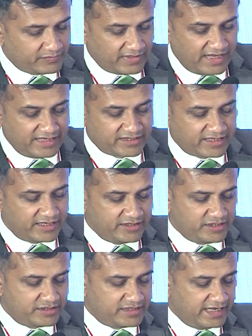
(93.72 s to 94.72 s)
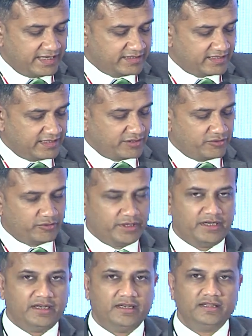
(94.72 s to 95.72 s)
As Karanjit says that, you know,
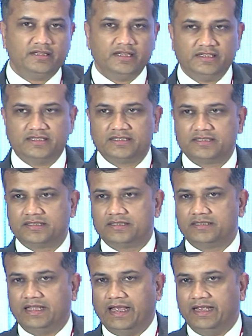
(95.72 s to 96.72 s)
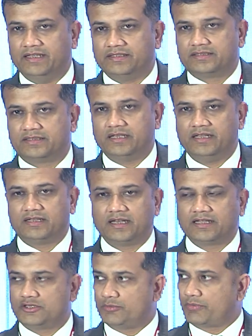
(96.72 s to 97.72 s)
in these days, the
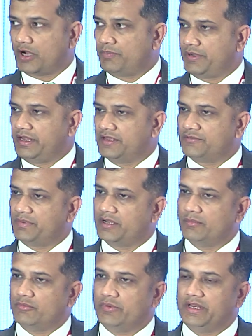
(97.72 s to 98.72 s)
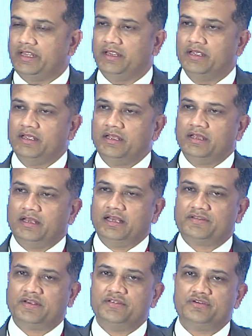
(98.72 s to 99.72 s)
intellectual property has become a very
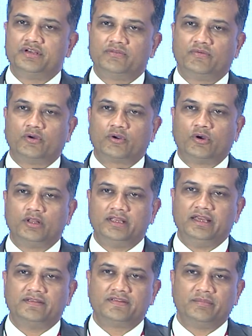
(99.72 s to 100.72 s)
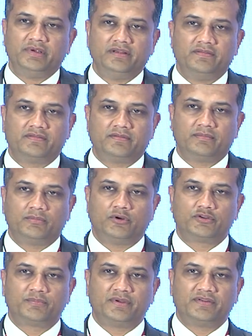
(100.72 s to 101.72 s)
essential for all the SMEs,
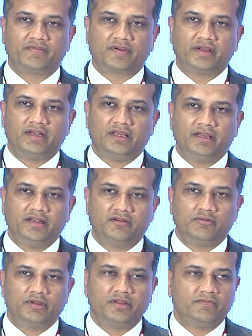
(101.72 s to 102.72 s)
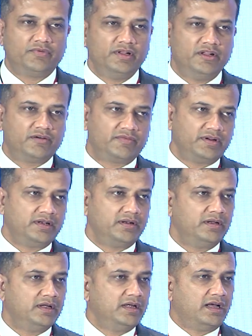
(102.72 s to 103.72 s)
more specifically into the field of
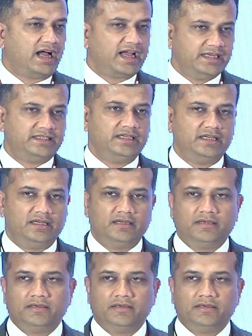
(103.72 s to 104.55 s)
IT.